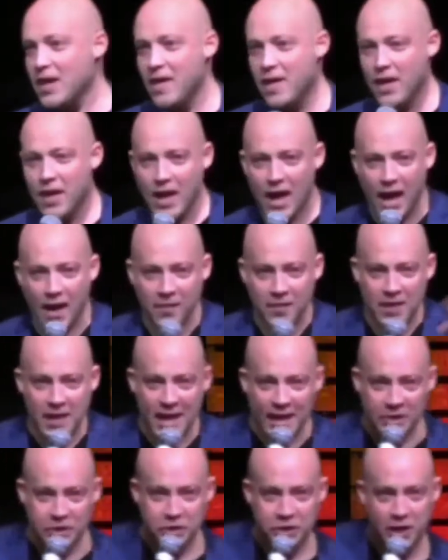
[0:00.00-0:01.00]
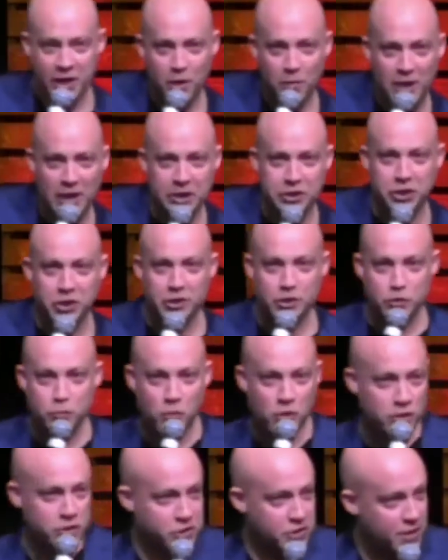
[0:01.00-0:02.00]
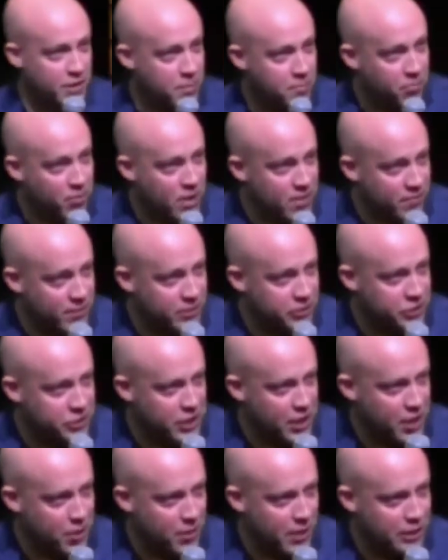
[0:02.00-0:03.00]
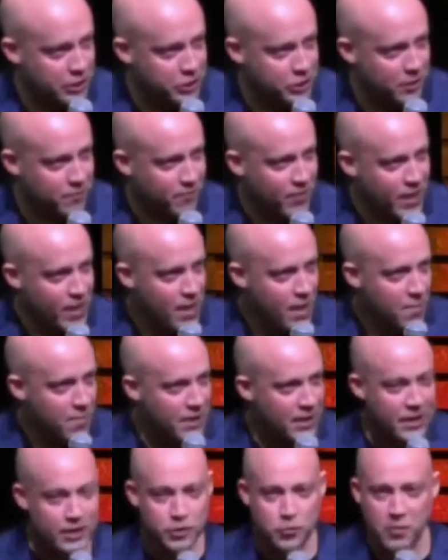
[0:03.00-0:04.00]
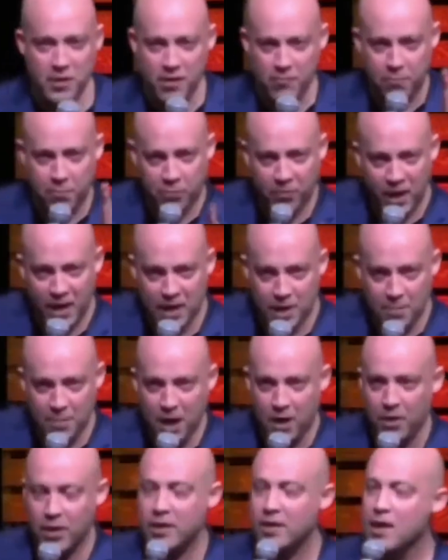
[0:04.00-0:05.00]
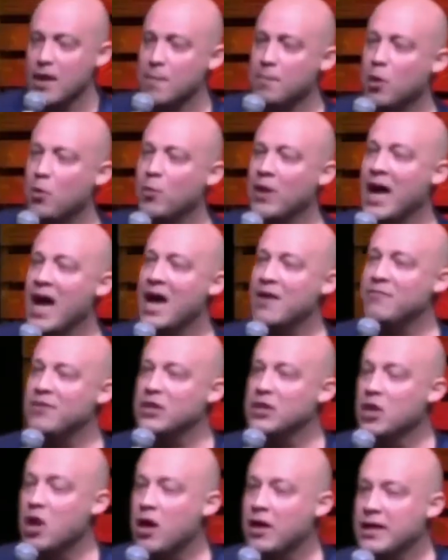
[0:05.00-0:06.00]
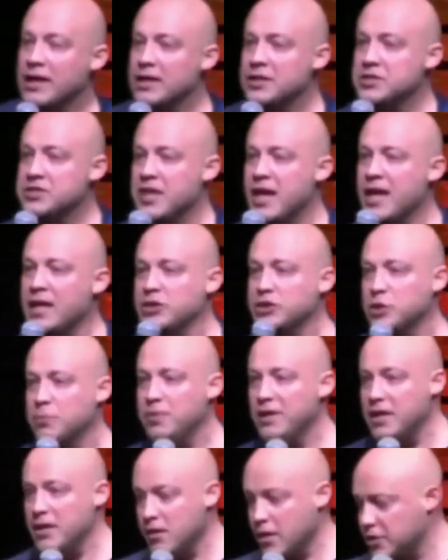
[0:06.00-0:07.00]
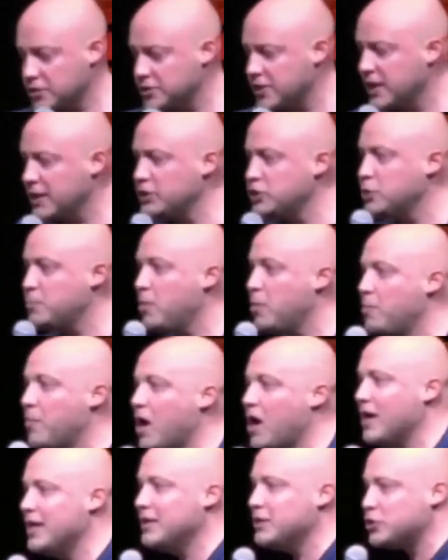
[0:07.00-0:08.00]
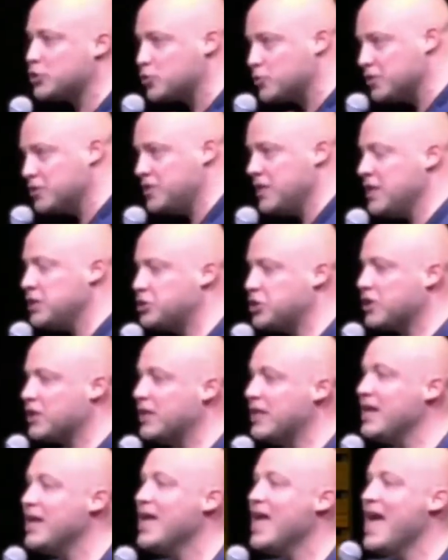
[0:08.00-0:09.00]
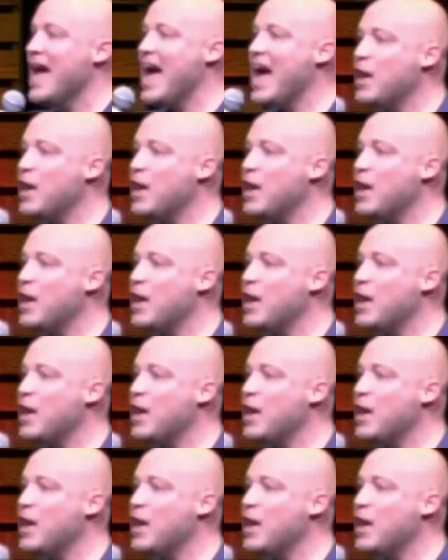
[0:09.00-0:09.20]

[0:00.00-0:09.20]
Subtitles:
And the next generation is worse than the previous generation because we have prayed about it, but we haven't gone in tangibly in our tangible bodies strategically and